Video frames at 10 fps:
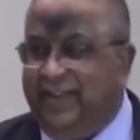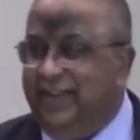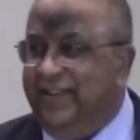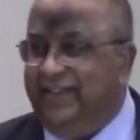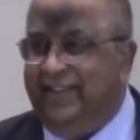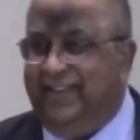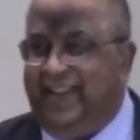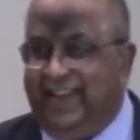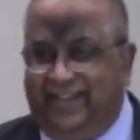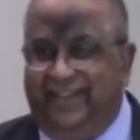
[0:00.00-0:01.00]
NES and
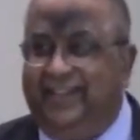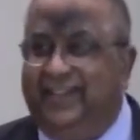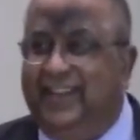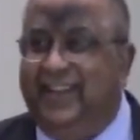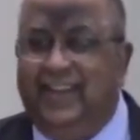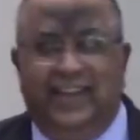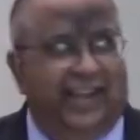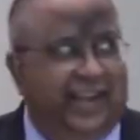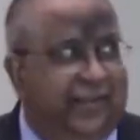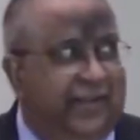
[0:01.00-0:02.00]
ISIS,
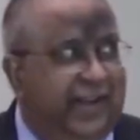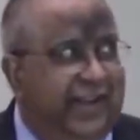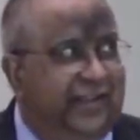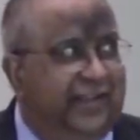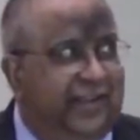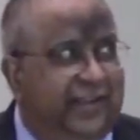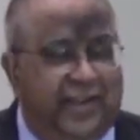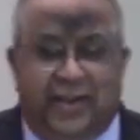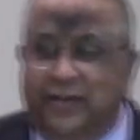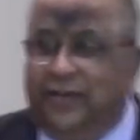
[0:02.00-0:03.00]
as well as the
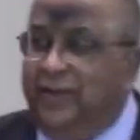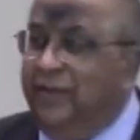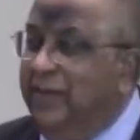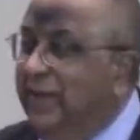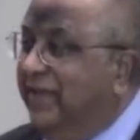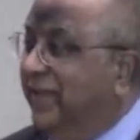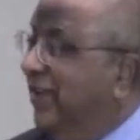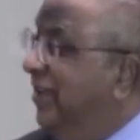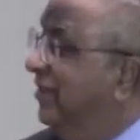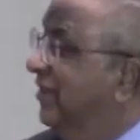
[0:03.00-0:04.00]
Center for Livable
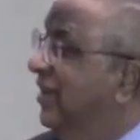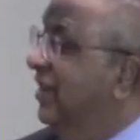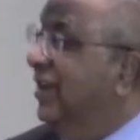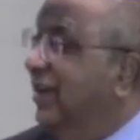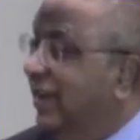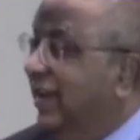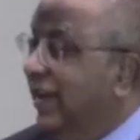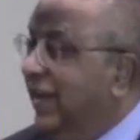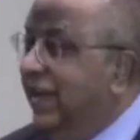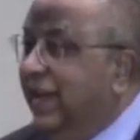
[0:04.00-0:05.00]
Cities.
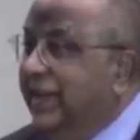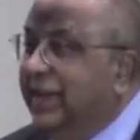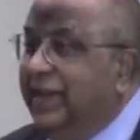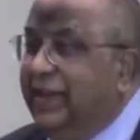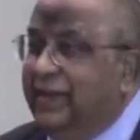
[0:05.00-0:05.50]
And